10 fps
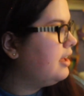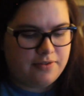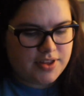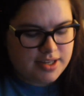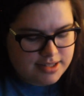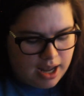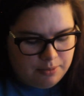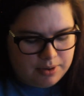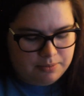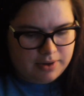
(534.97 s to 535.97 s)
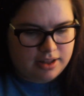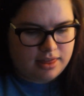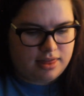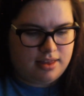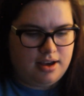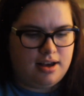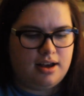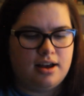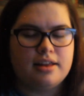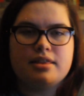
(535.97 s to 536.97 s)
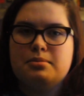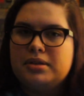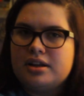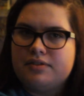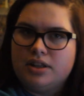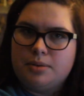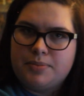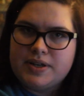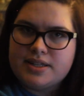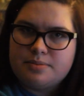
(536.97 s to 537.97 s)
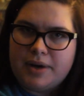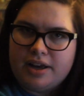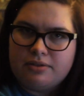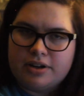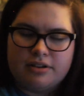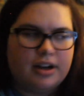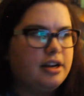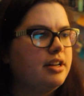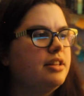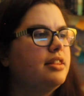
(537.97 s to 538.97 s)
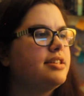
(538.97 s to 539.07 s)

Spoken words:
For this I went with The Blood of Olympus by Rick Riordan.